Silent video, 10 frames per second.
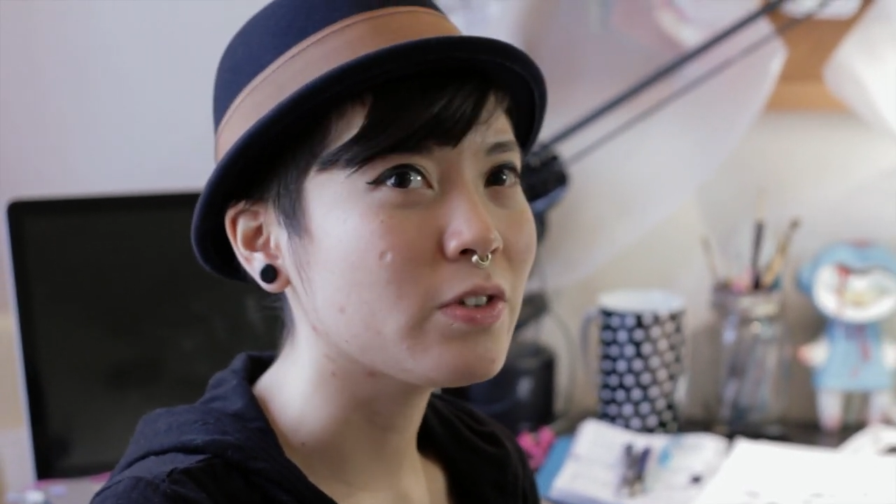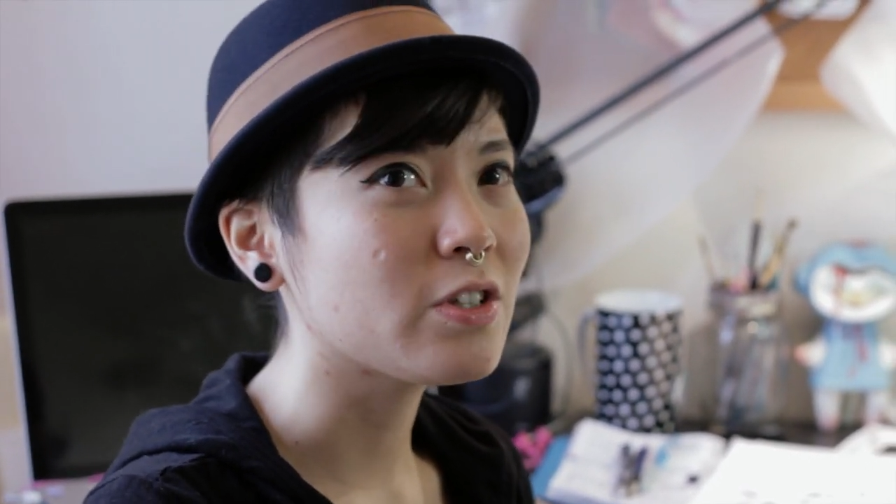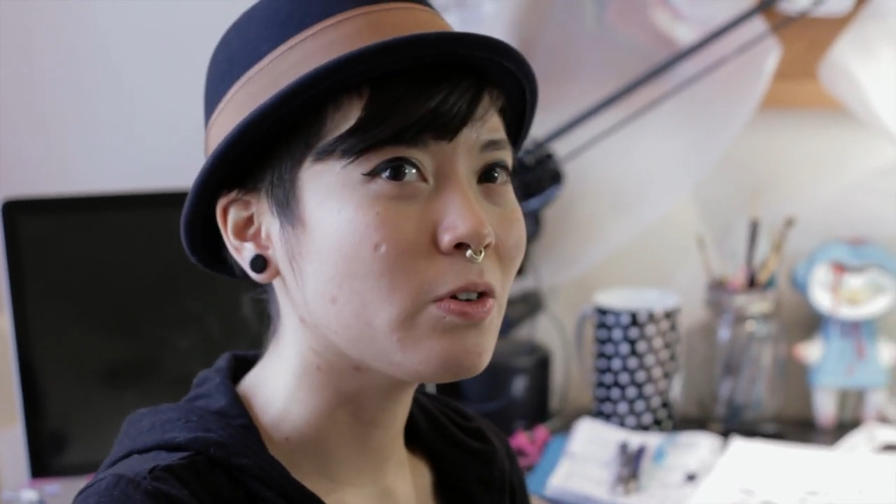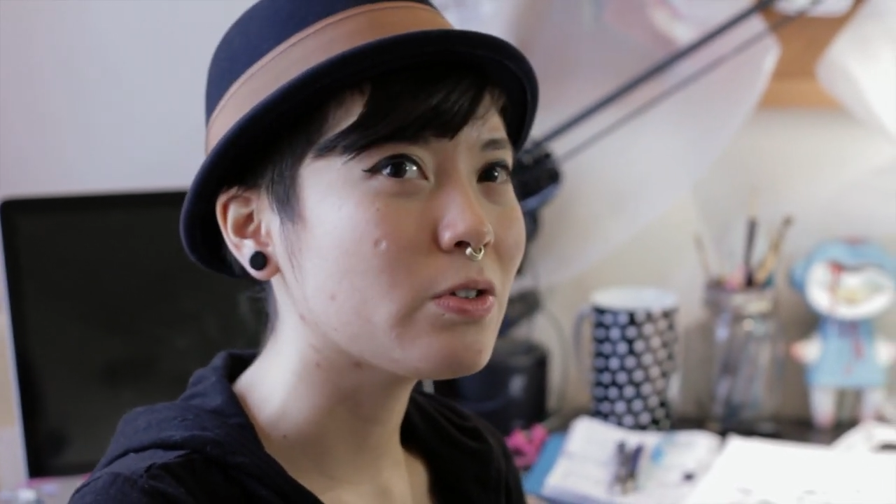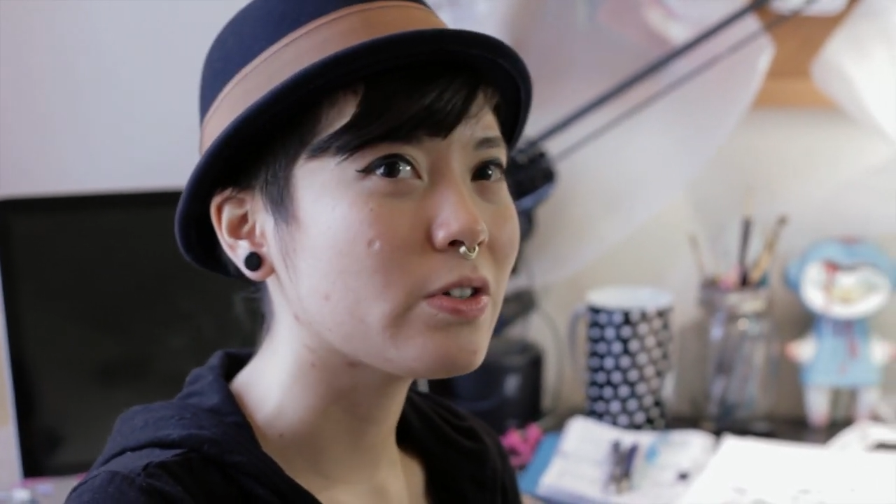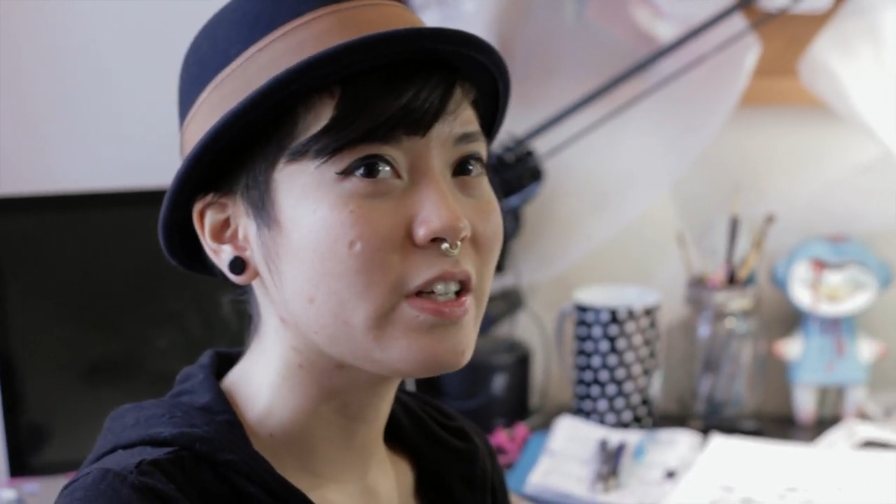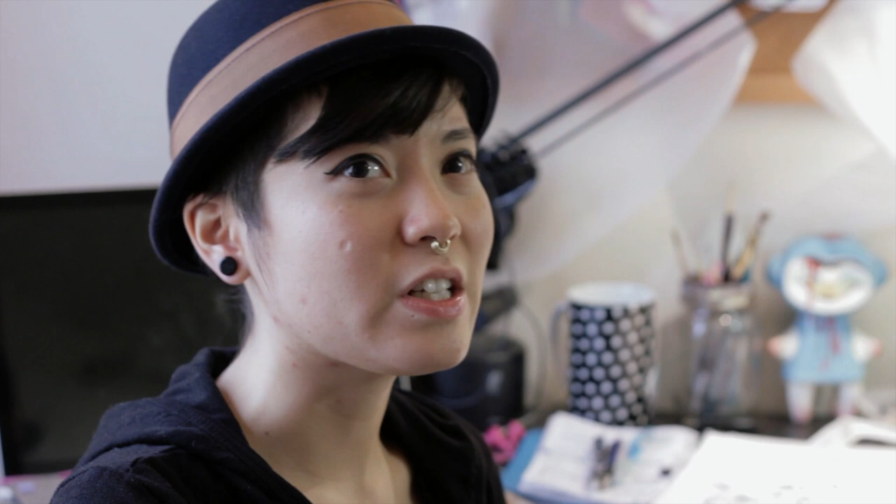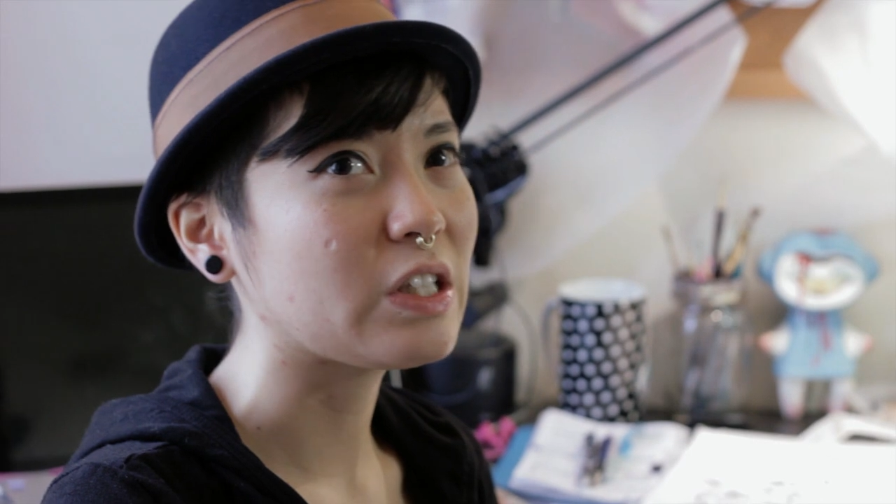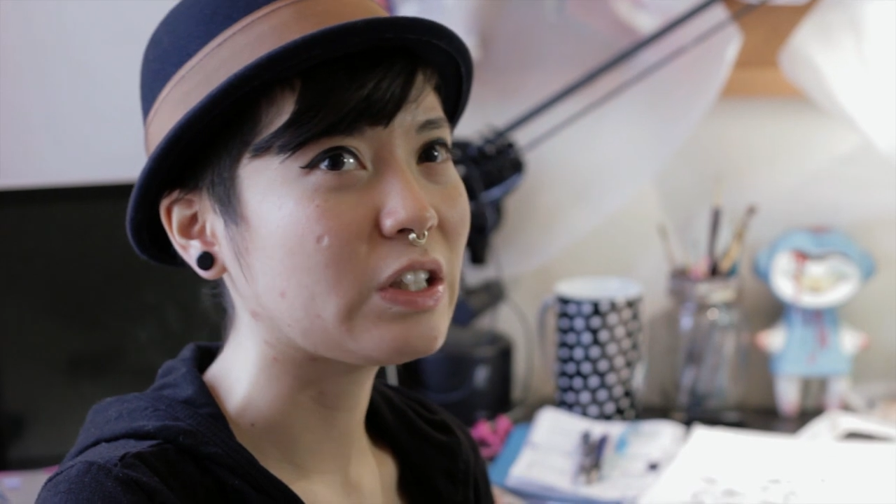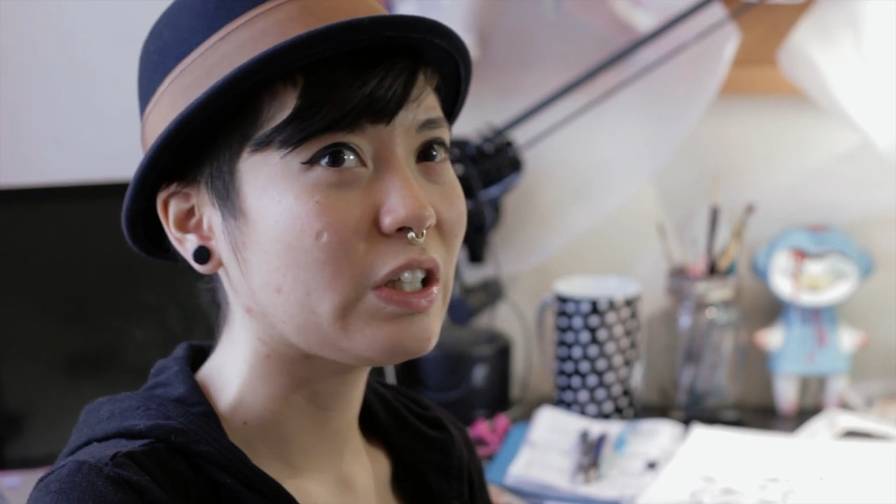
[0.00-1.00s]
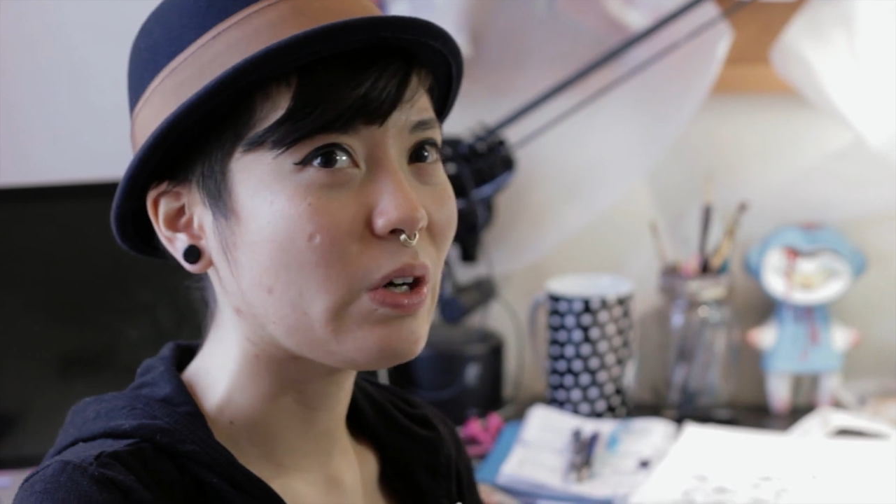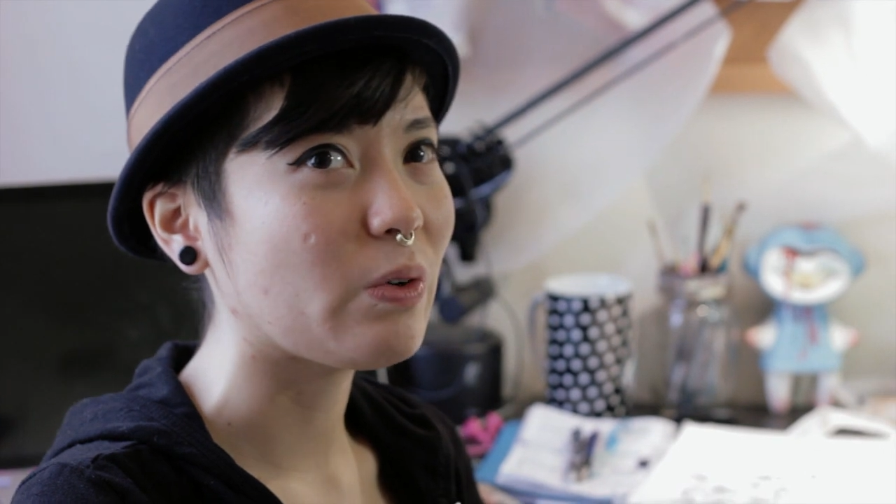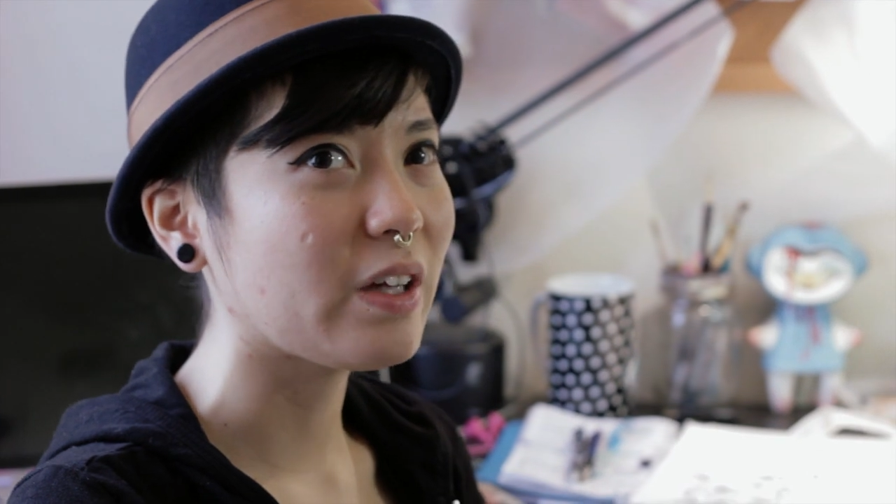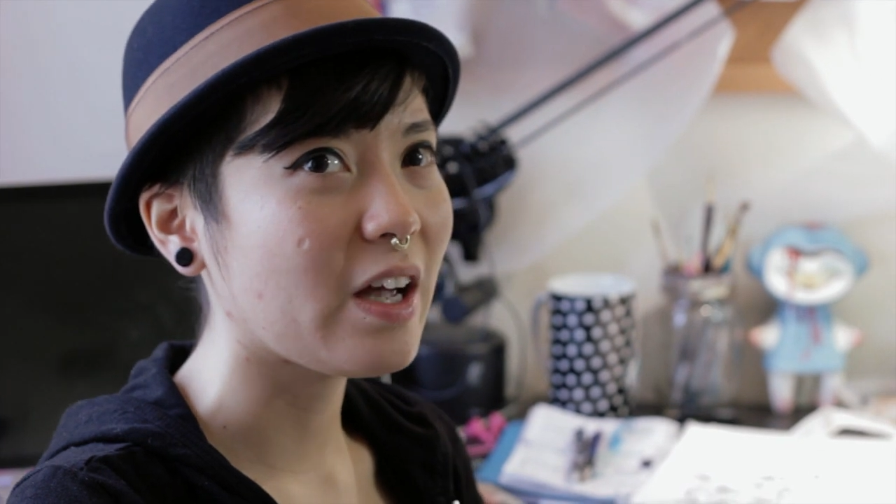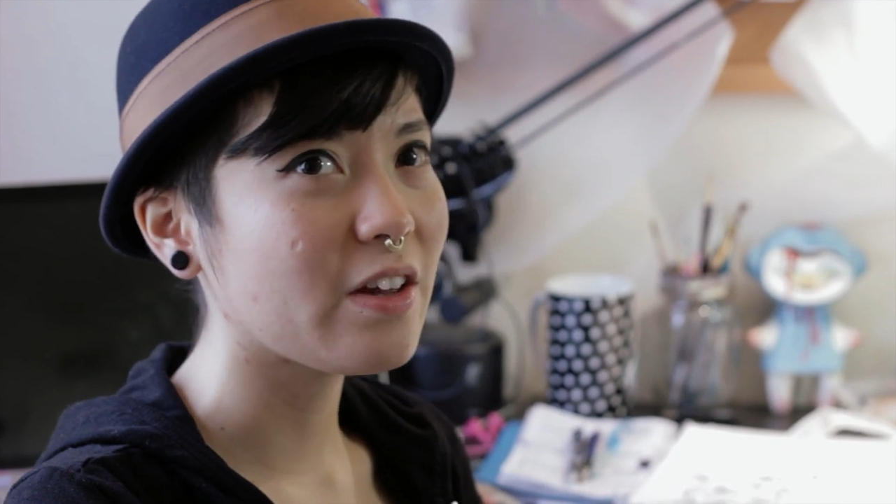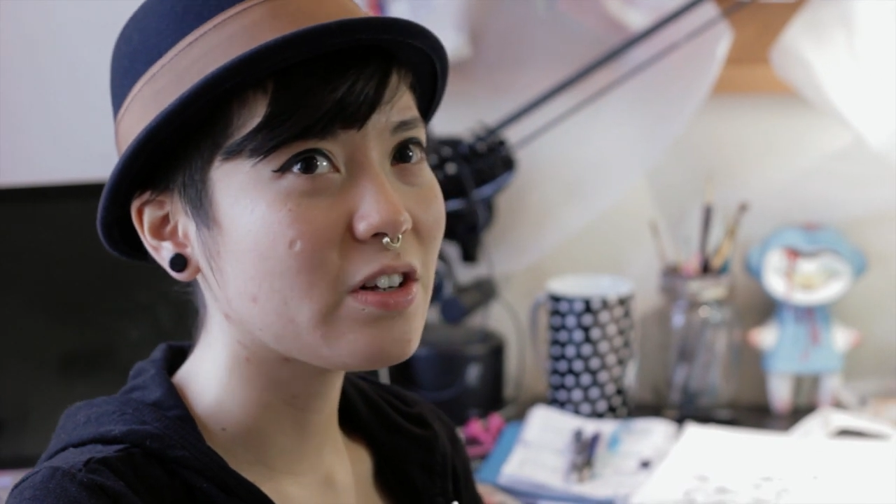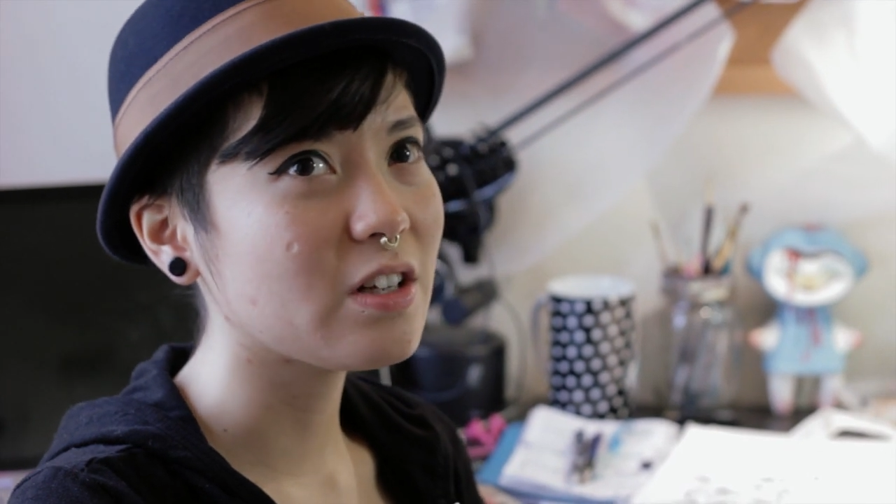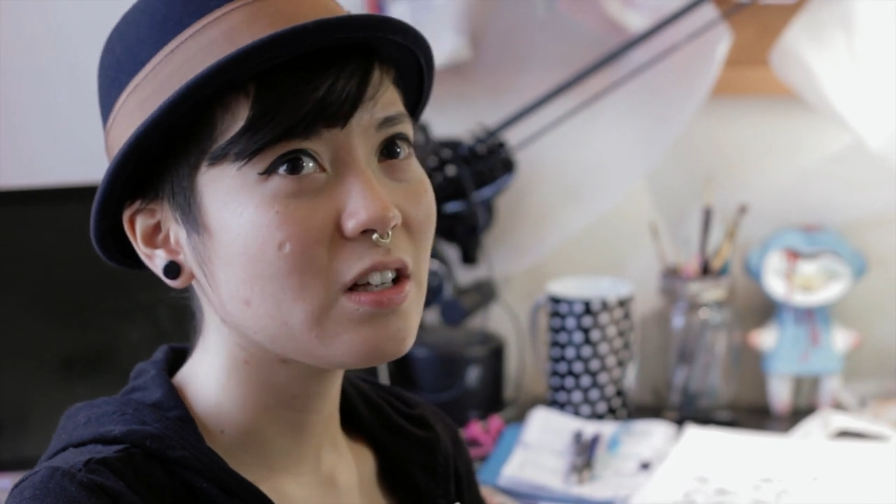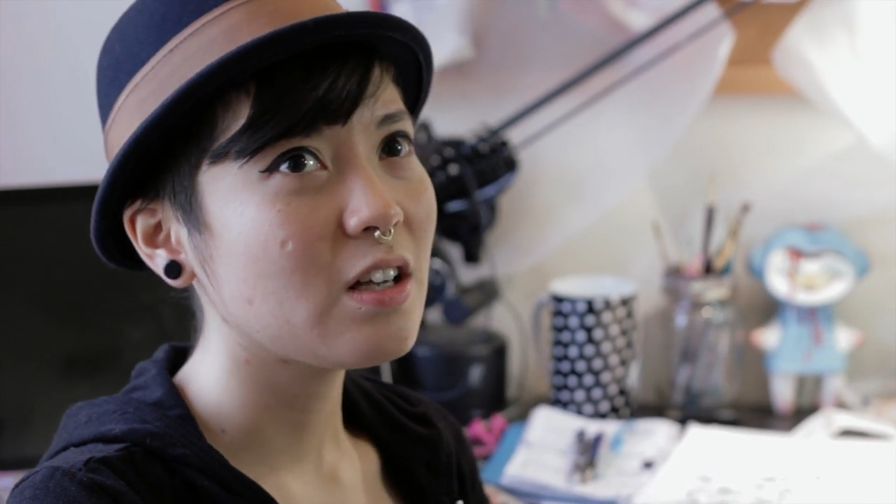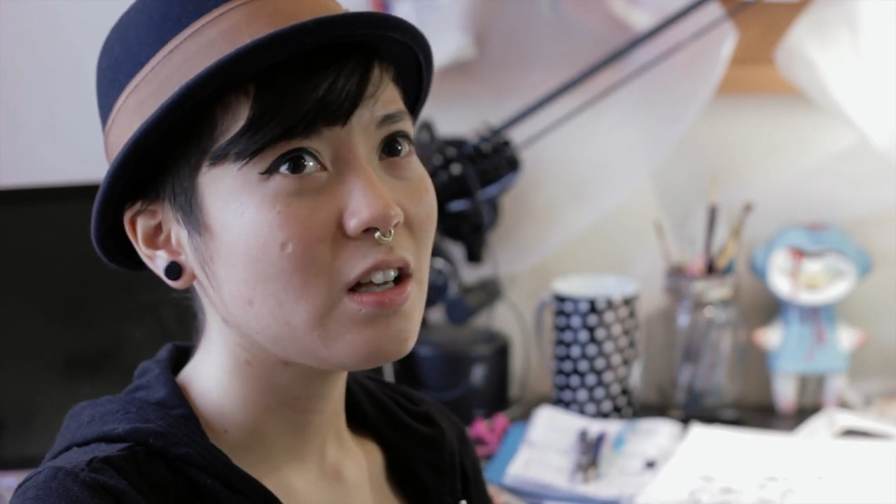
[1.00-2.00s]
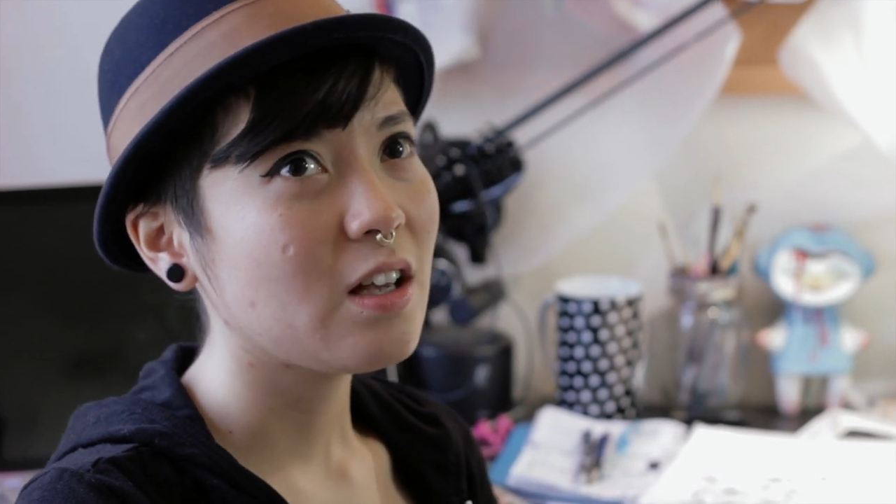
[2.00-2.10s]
which don't traditionally go together.